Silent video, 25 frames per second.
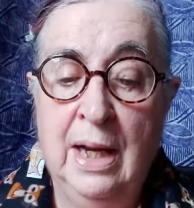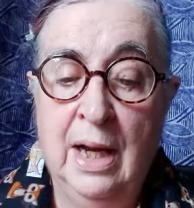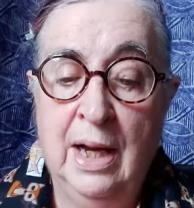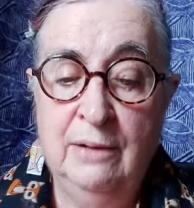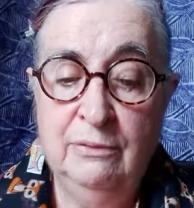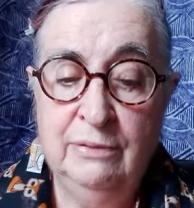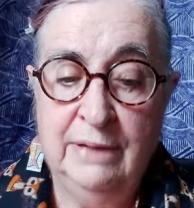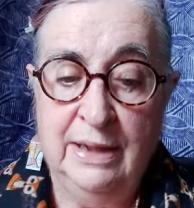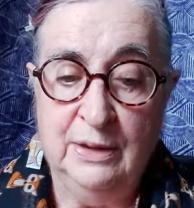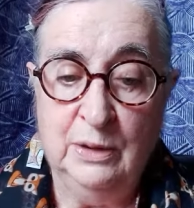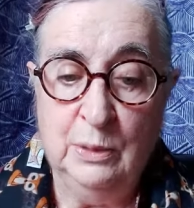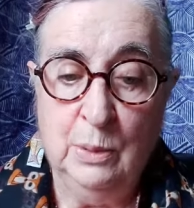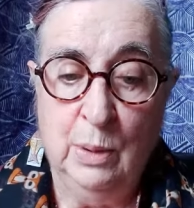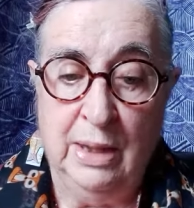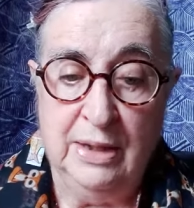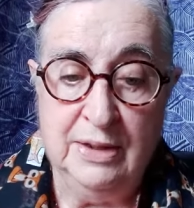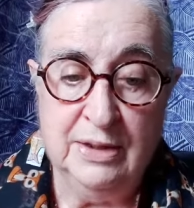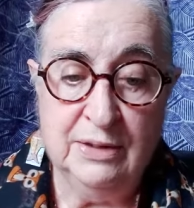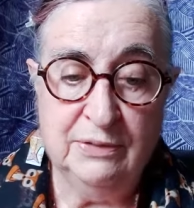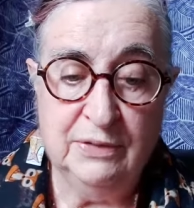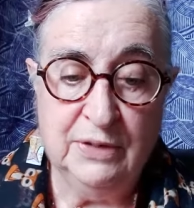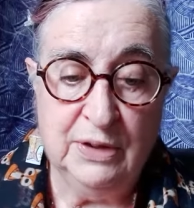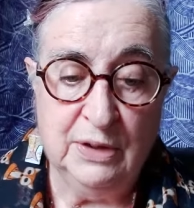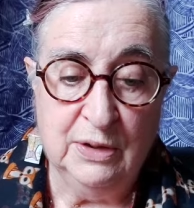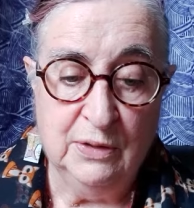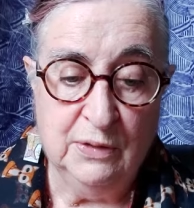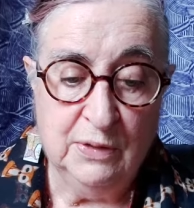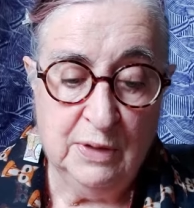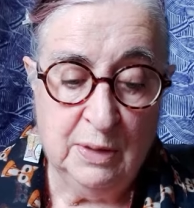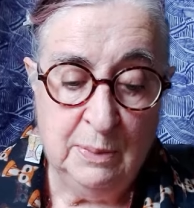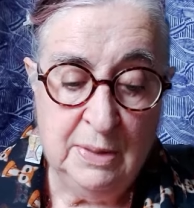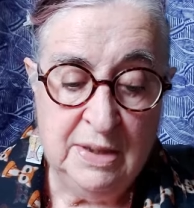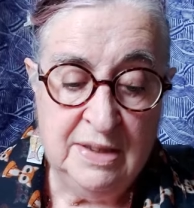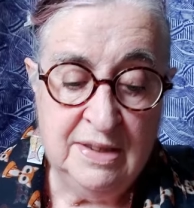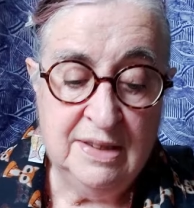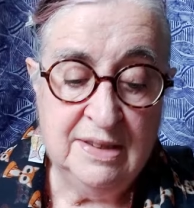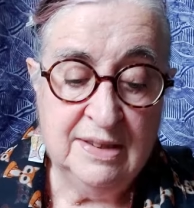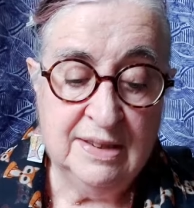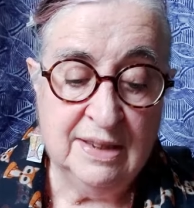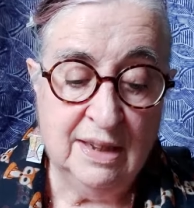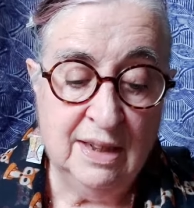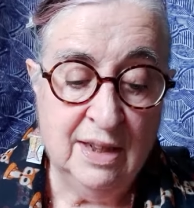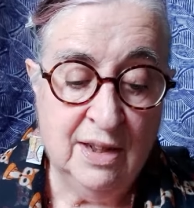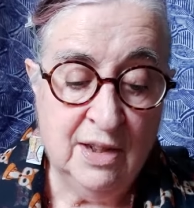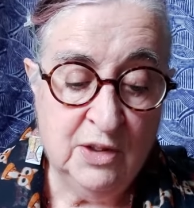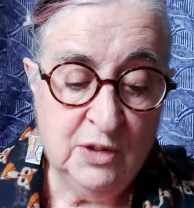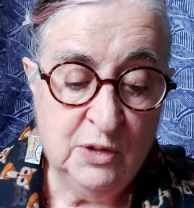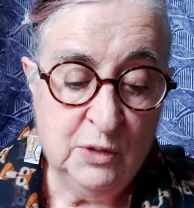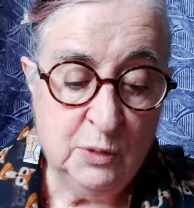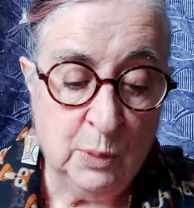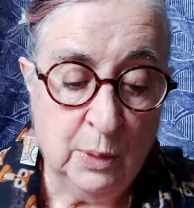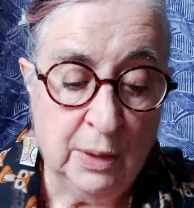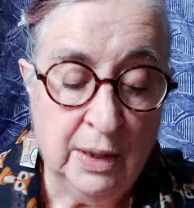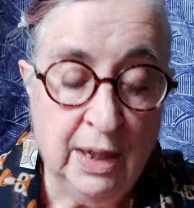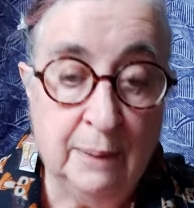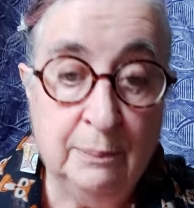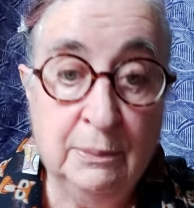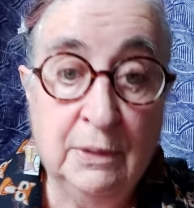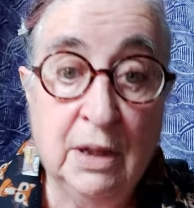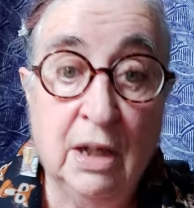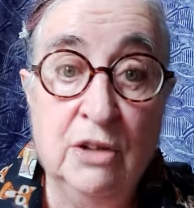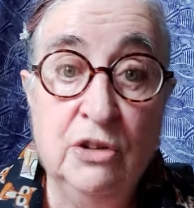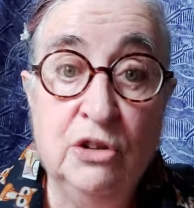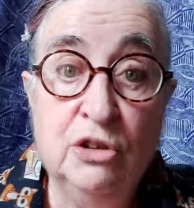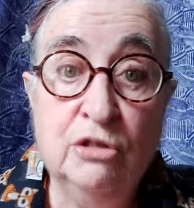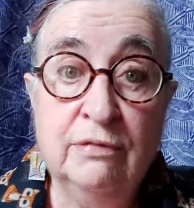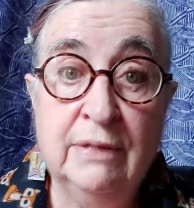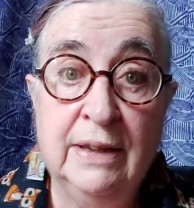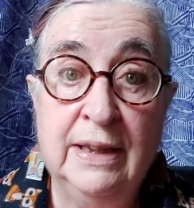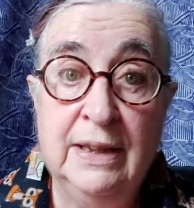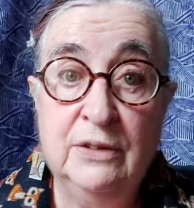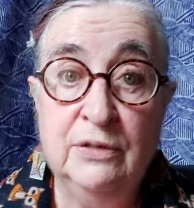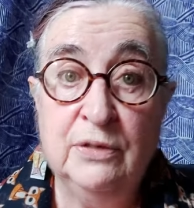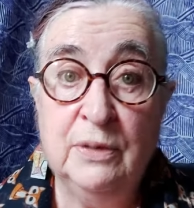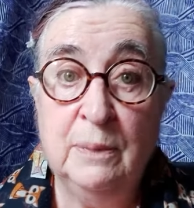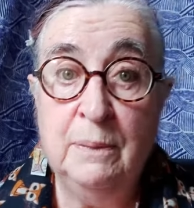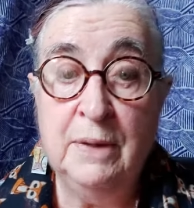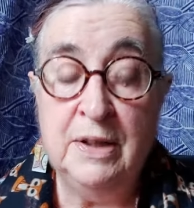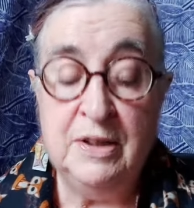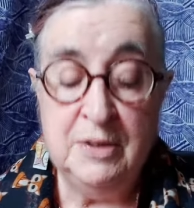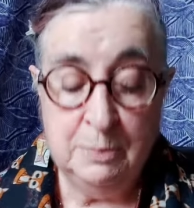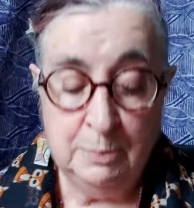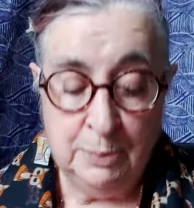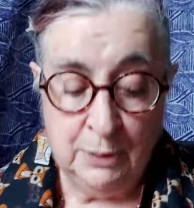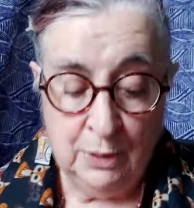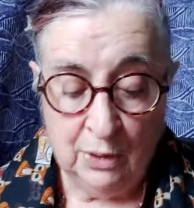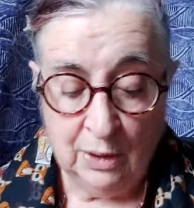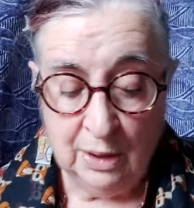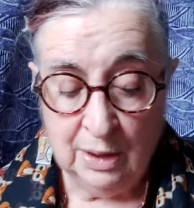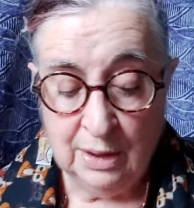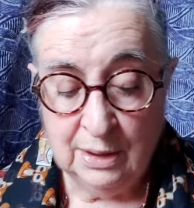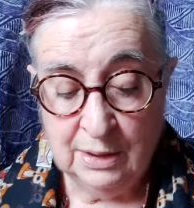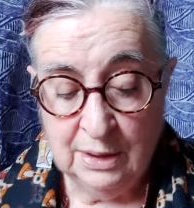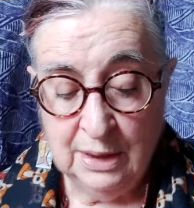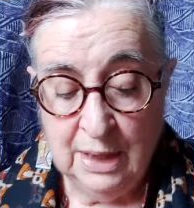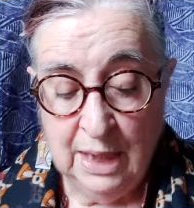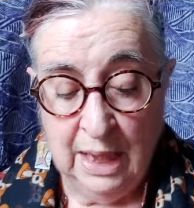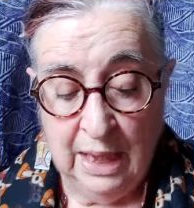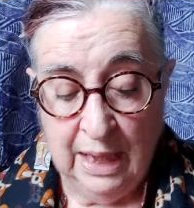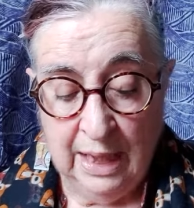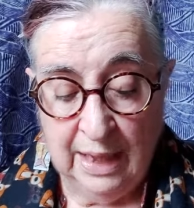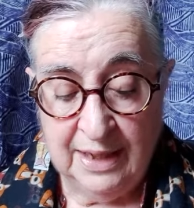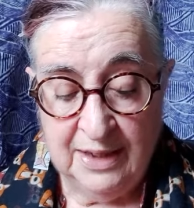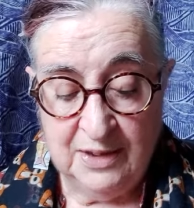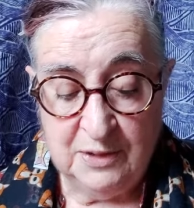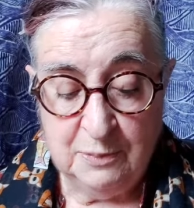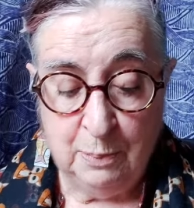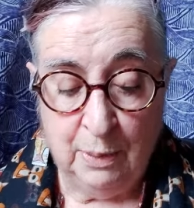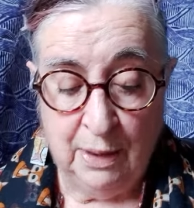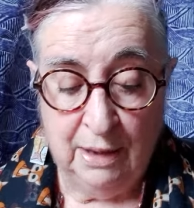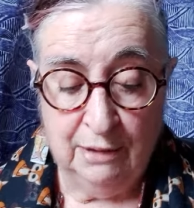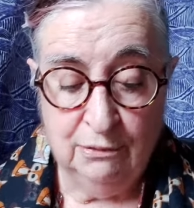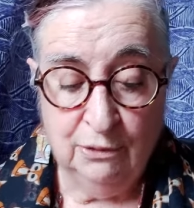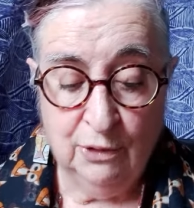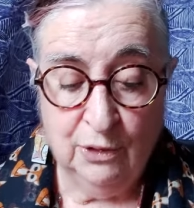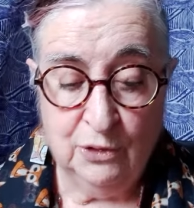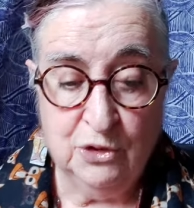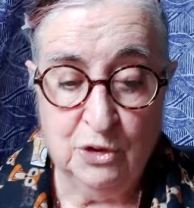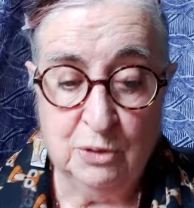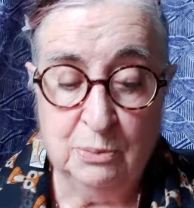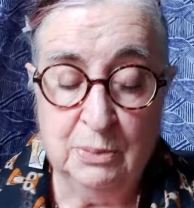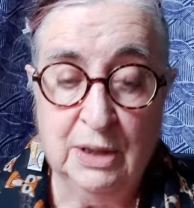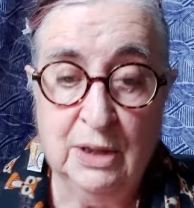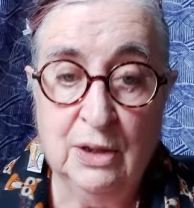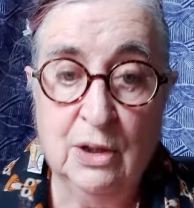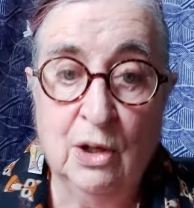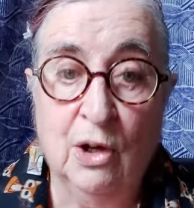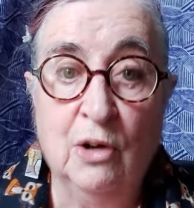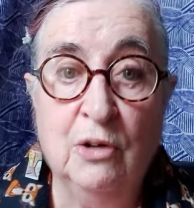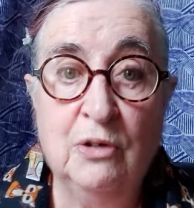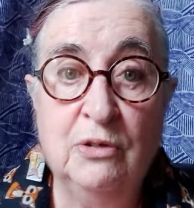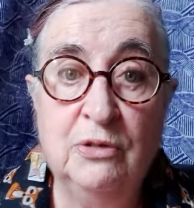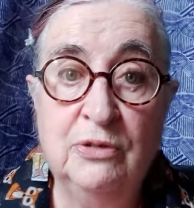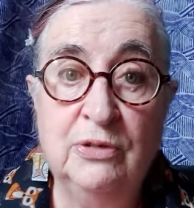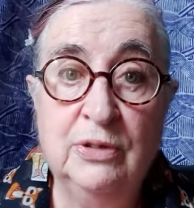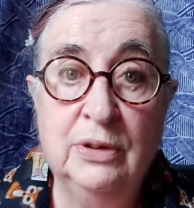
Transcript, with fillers: I've read quite a few of them. This is the last one I'm going to read from this book and it's by Roger McGough